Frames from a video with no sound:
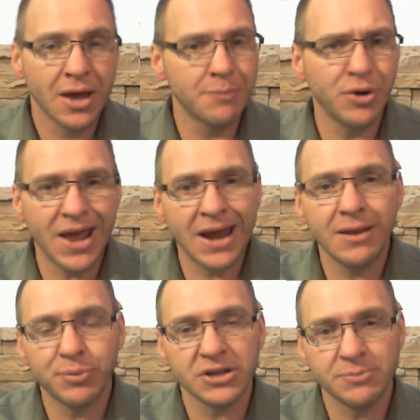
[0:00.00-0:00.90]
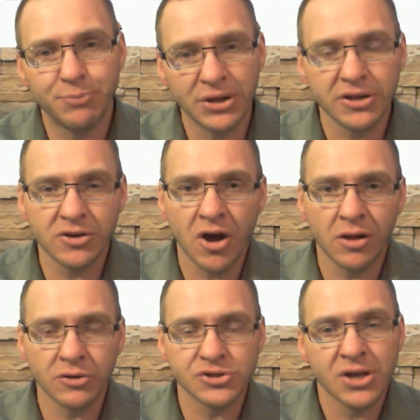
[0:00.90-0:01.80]
and put 80 plus billion
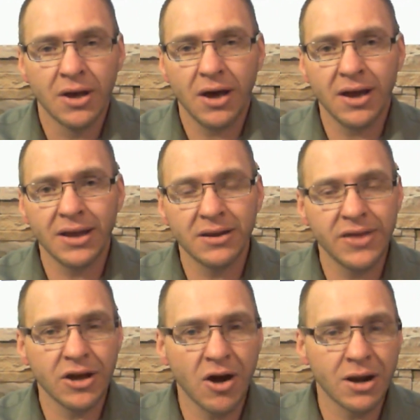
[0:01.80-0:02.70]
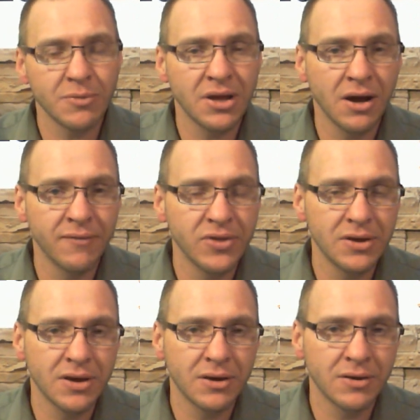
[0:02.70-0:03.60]
dollars uh, into the economy of
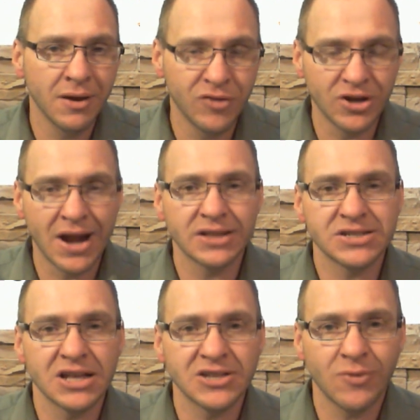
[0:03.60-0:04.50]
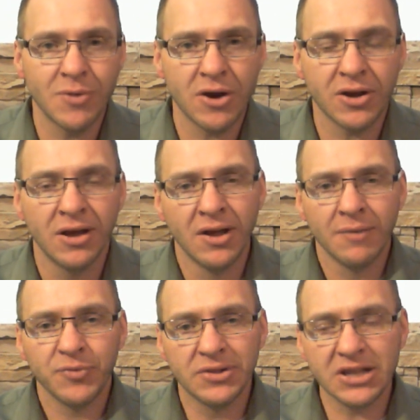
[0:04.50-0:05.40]
the uh, of the United States of America.
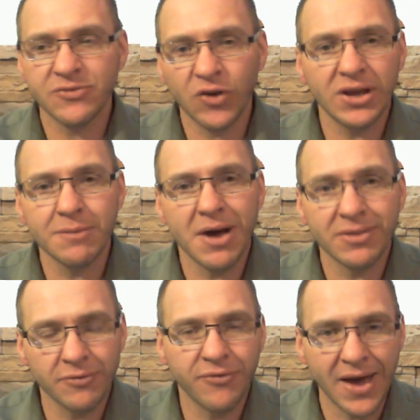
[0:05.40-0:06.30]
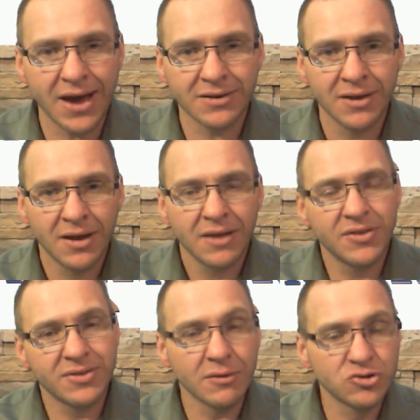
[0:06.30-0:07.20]
Let's forget about the fact
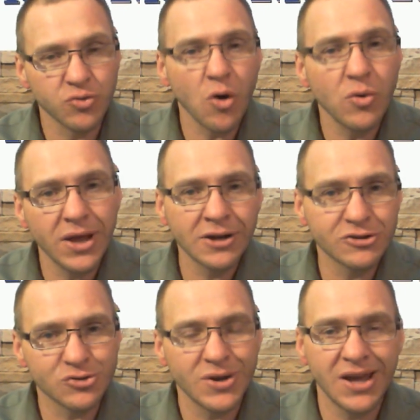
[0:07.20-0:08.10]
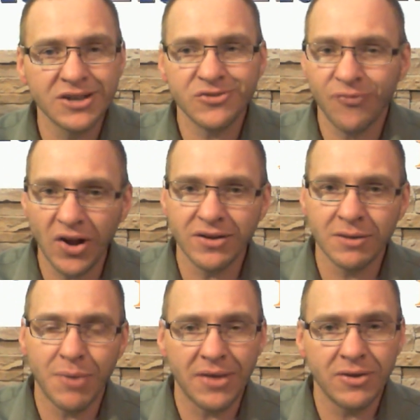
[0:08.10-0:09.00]
that the drone industry is
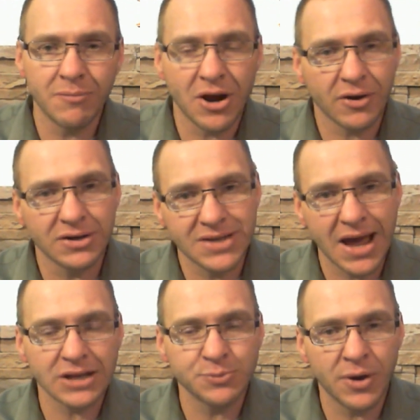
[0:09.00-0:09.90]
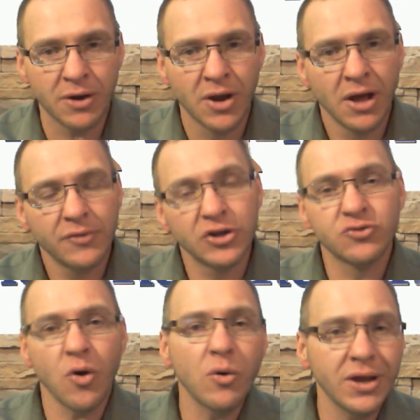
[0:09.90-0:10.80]
funded by the American taxpayer. The
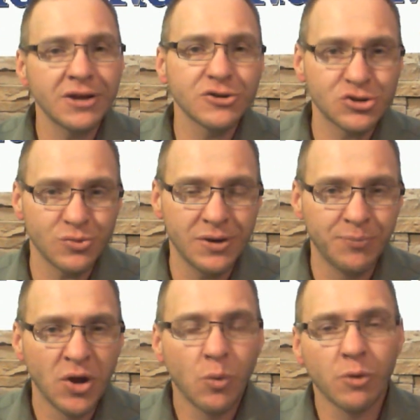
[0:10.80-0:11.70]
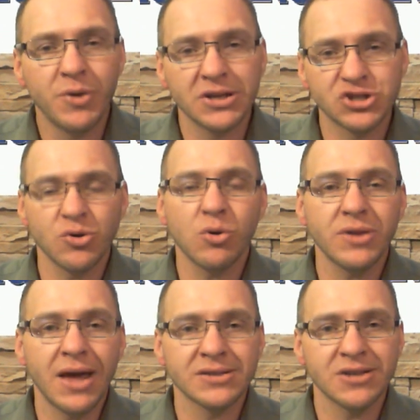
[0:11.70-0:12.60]
drone industry we're being sold
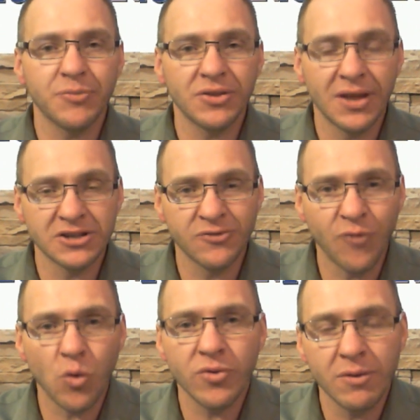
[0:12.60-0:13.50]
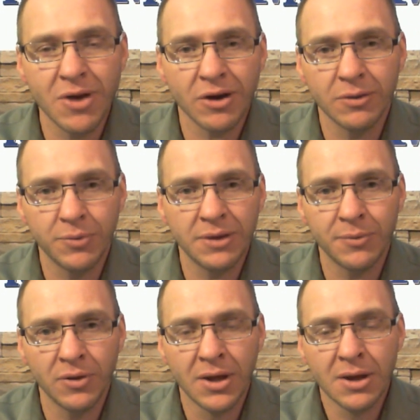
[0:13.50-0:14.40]
as something that is for the American
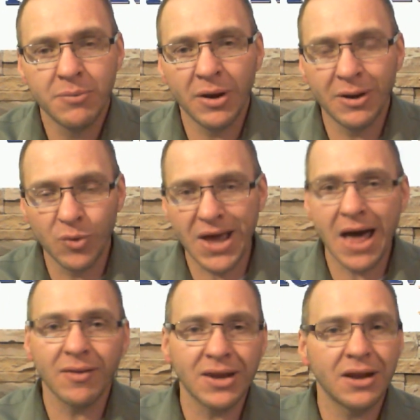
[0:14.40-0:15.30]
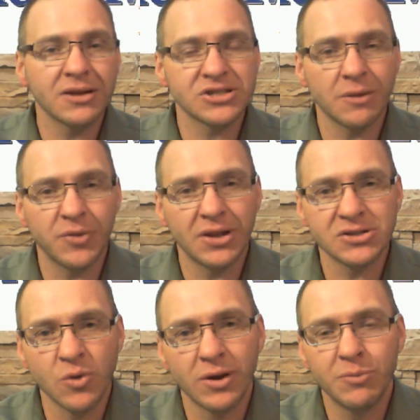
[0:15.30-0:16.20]
people, but in reality, it is something that is
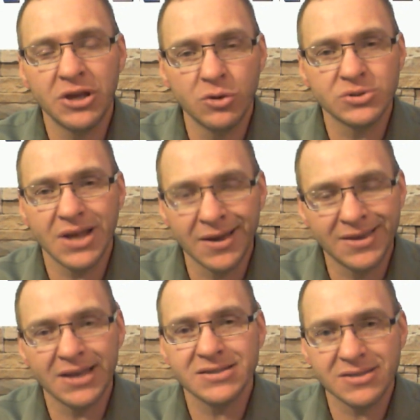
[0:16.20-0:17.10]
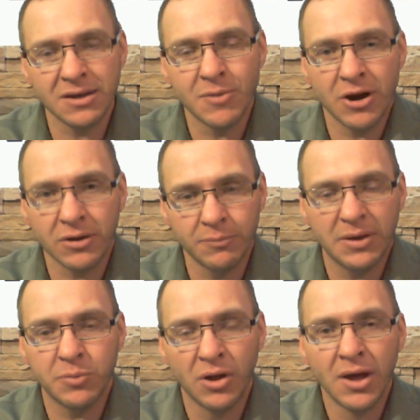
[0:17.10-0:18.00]
going to be used against the American
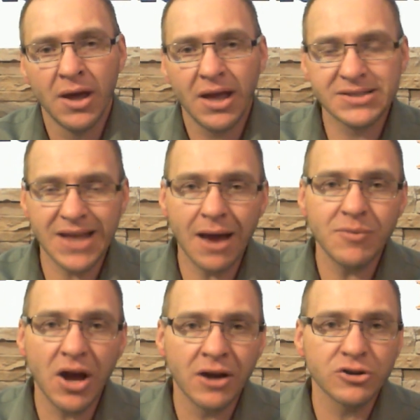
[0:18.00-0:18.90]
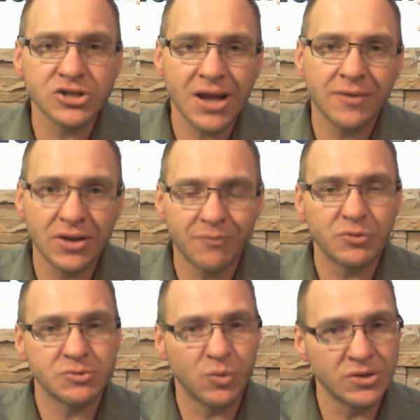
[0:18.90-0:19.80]
people. It's time to understand the
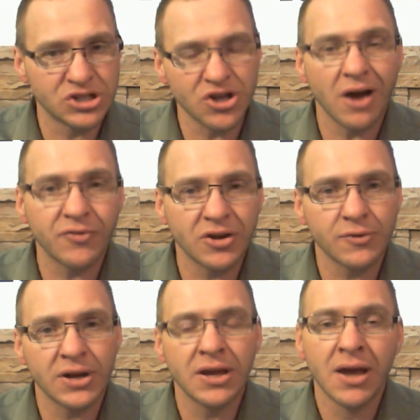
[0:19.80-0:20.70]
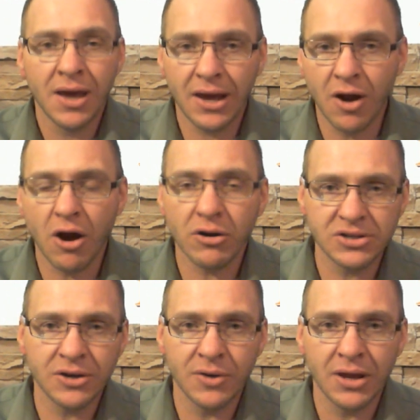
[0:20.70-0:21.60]
difference between soft tyranny and hard
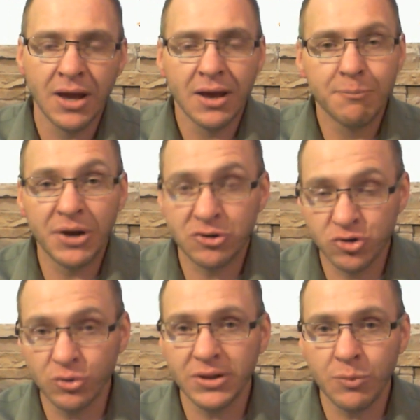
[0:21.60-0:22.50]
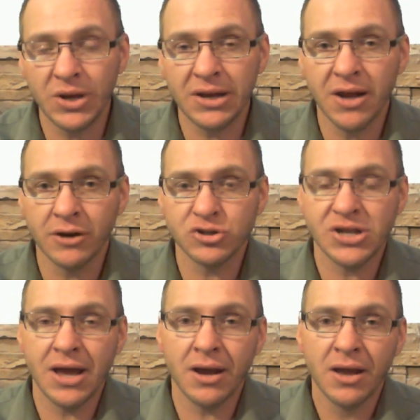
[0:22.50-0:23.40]
tyranny, but truly, we need to
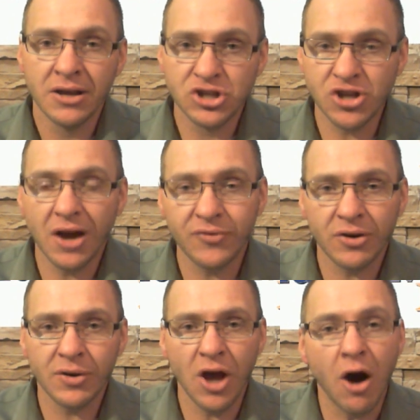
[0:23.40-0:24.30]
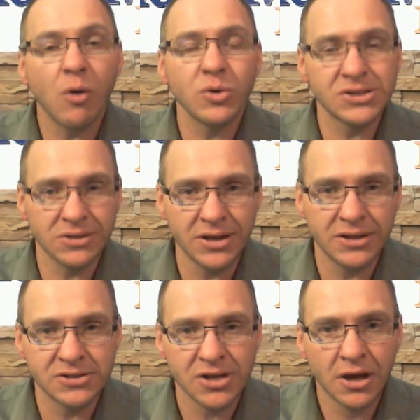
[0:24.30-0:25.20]
understand soft tyranny always
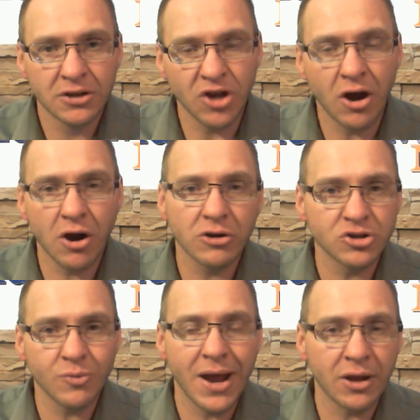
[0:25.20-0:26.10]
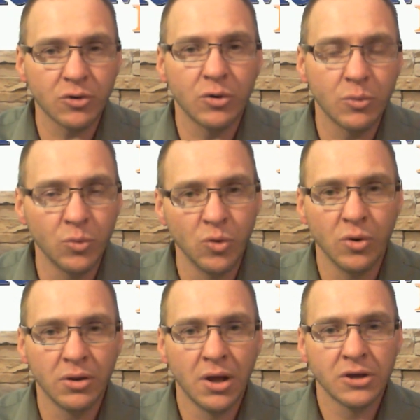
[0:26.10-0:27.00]
leads to hard tyrannical
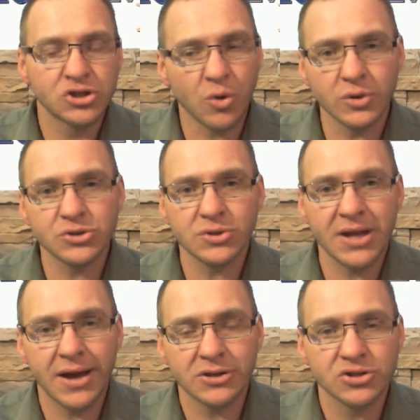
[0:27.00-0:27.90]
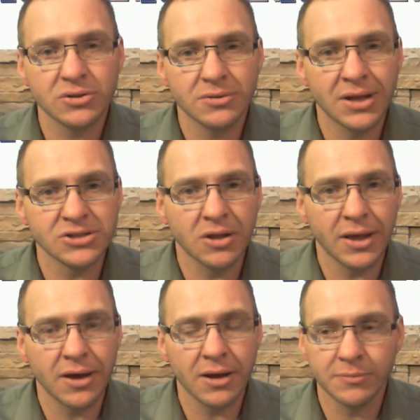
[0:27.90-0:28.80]
rule. Stories are attached. That's all I
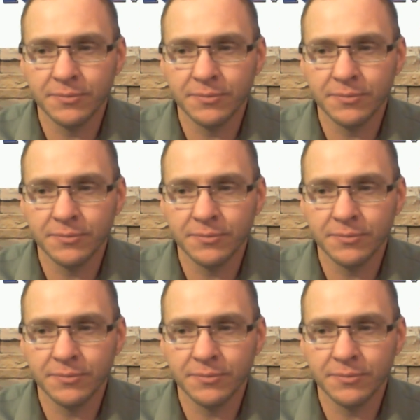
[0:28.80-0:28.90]
got.